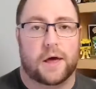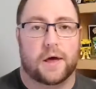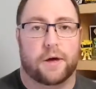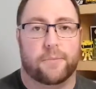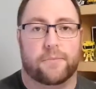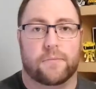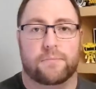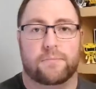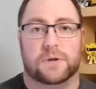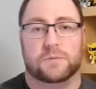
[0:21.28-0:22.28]
Um,
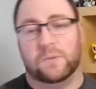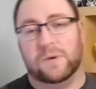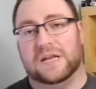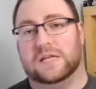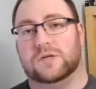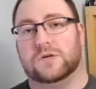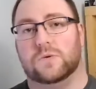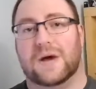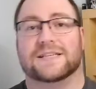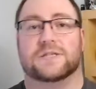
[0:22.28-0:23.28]
but we went
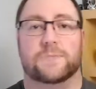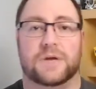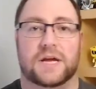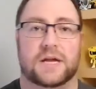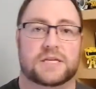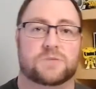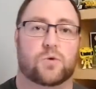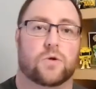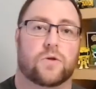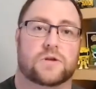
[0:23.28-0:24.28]
into Asda in
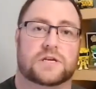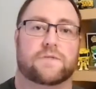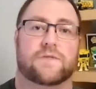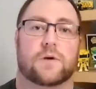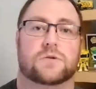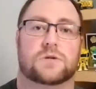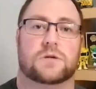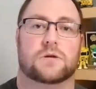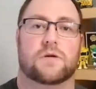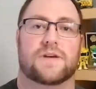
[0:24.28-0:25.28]
Eastbourne on the south
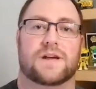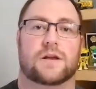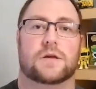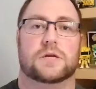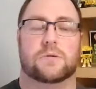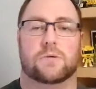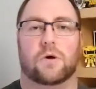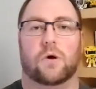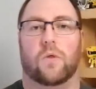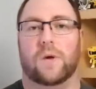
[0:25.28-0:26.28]
coast of England
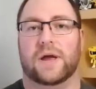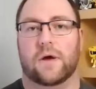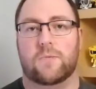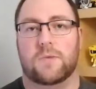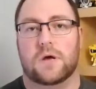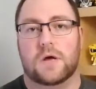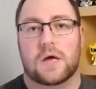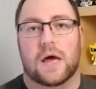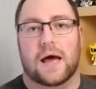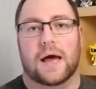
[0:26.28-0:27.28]
on the way home
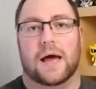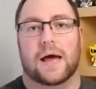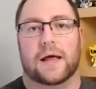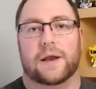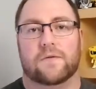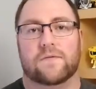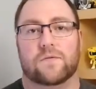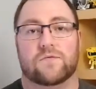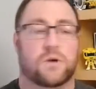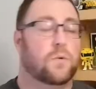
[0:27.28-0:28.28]
and I
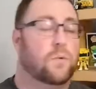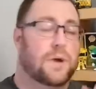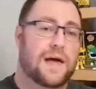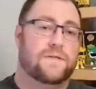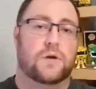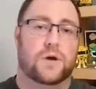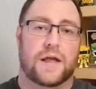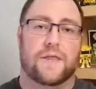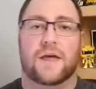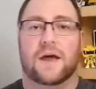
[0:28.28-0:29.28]
thought right well we'll have a
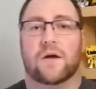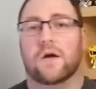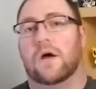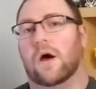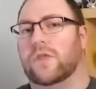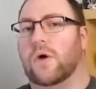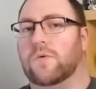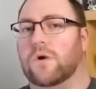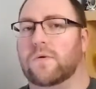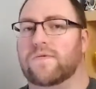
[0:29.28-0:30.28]
look in there. I
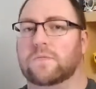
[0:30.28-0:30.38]
don't know